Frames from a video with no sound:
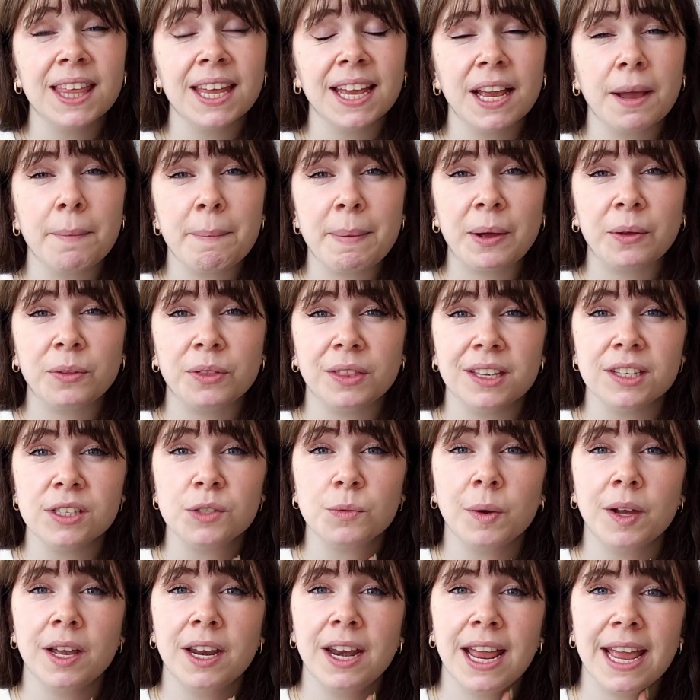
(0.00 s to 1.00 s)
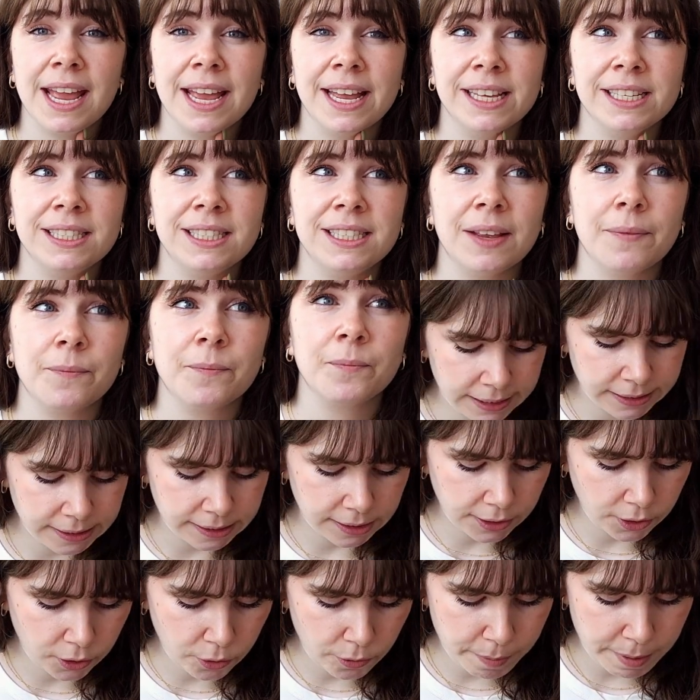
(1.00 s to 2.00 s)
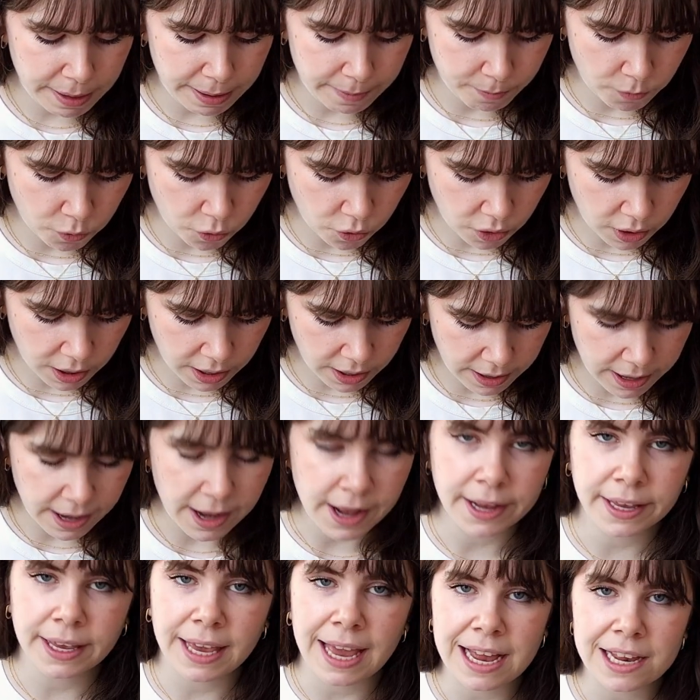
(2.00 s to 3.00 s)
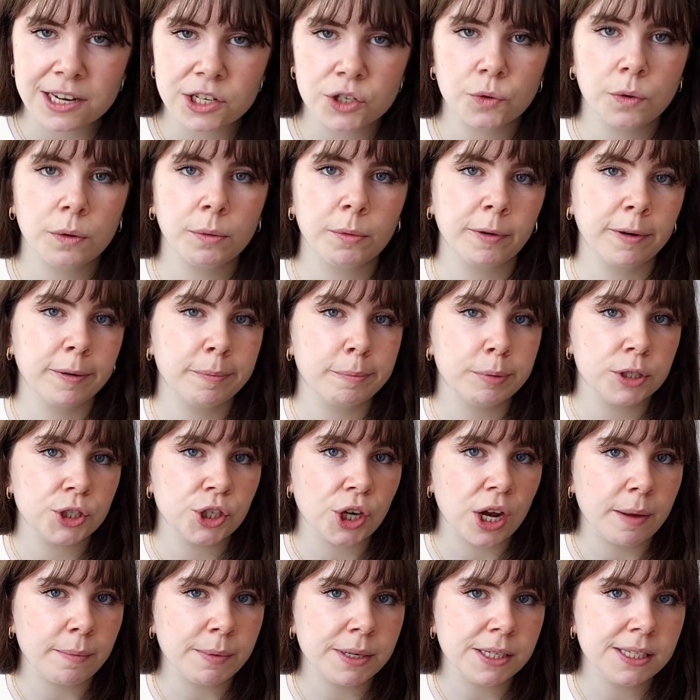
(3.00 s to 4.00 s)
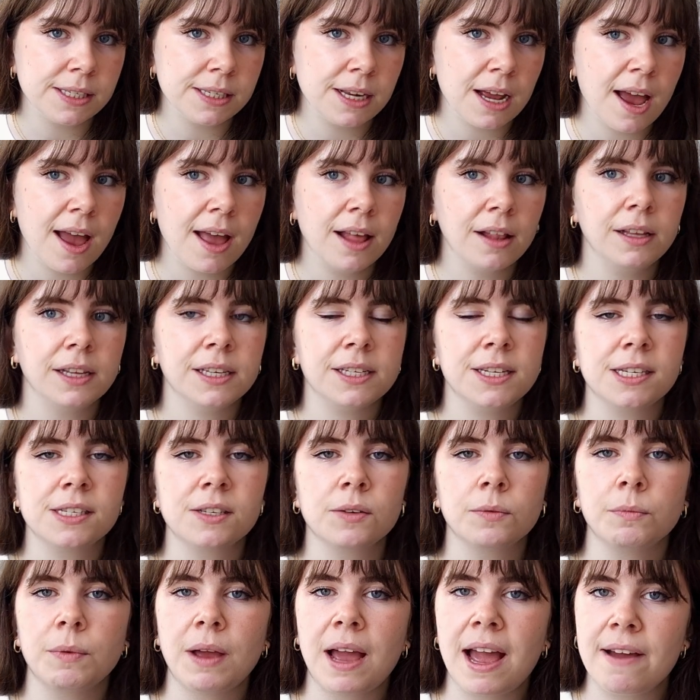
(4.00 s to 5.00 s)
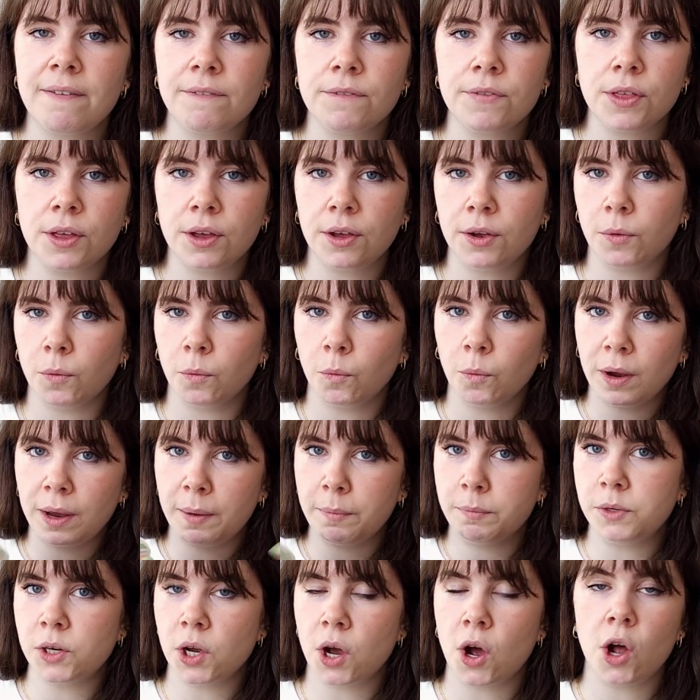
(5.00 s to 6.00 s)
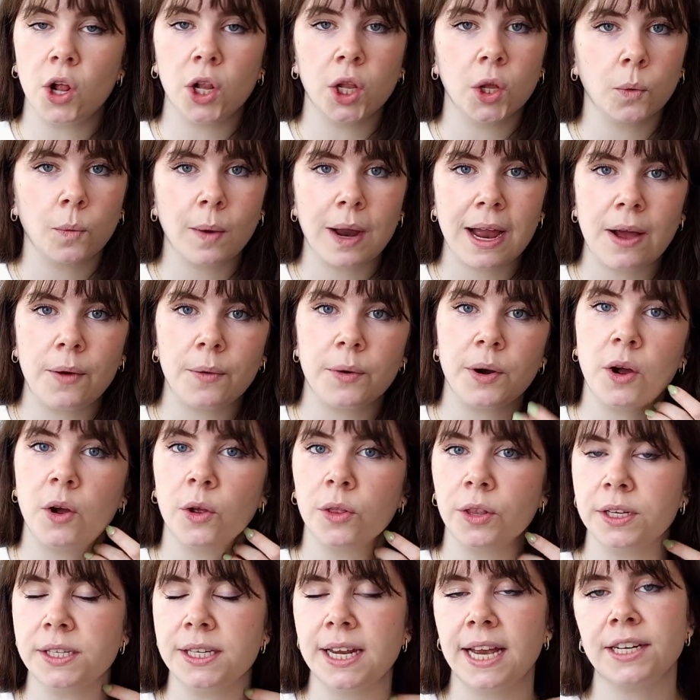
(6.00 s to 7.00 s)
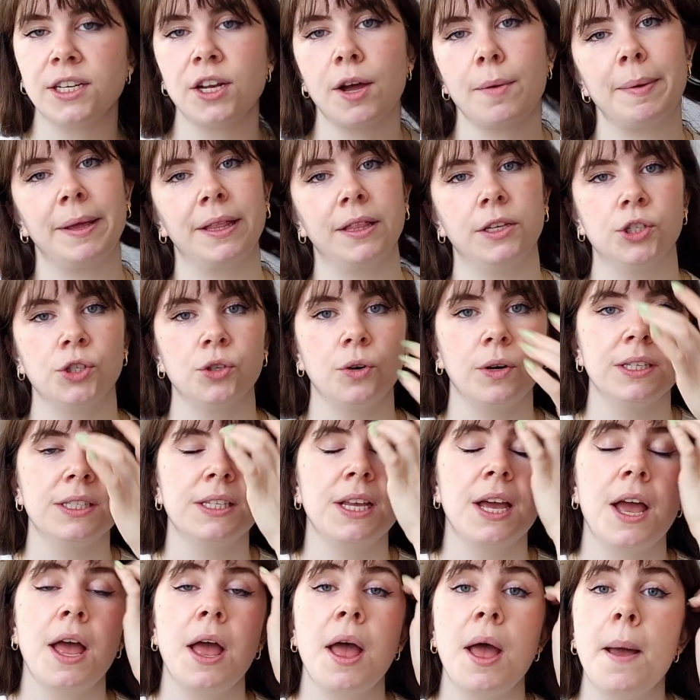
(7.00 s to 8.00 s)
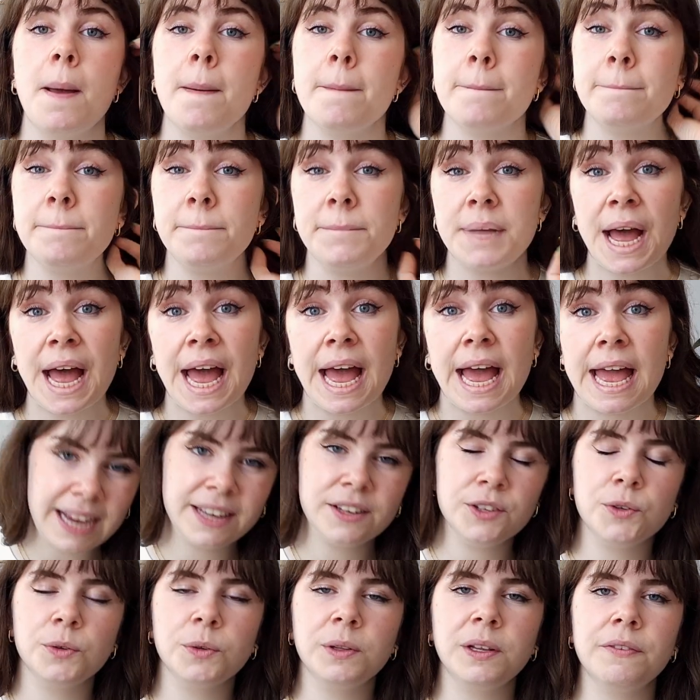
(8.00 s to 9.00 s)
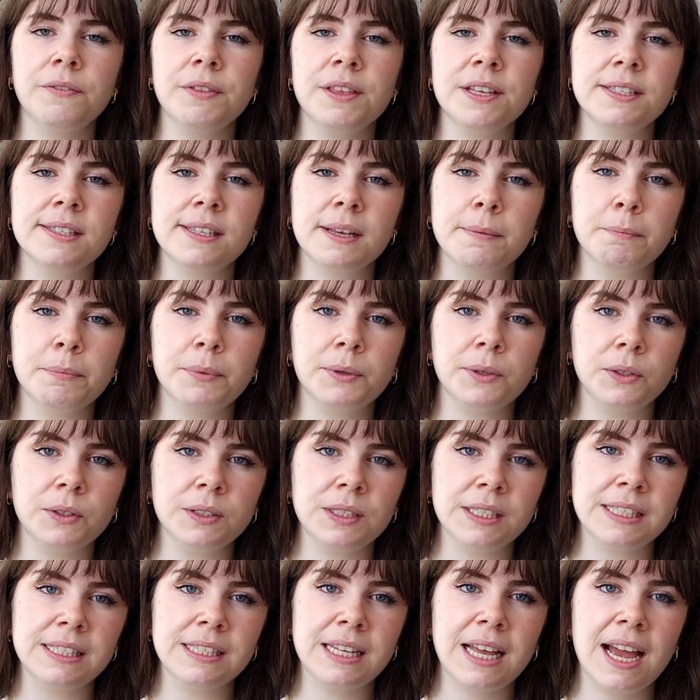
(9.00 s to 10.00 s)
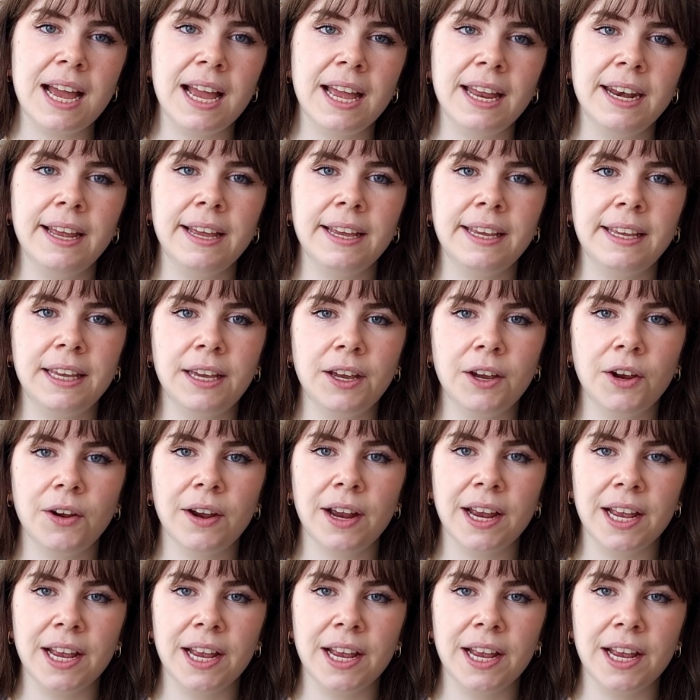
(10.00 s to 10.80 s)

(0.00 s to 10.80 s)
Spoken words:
thing about this one is it's a little bit more casual, more pajama style. It doesn't have the ribbed all around on the tank top and the shorts, but I do love the simple design here